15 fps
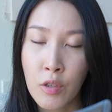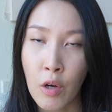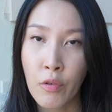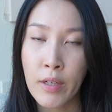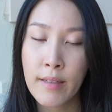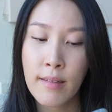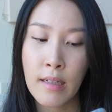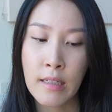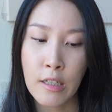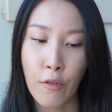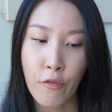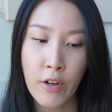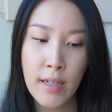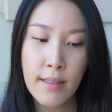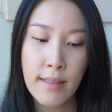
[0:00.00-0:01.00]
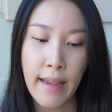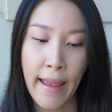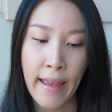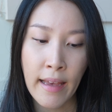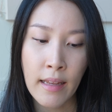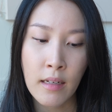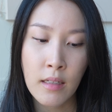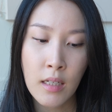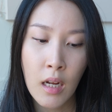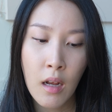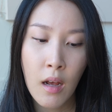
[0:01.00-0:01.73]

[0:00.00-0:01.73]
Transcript: notice a difference. And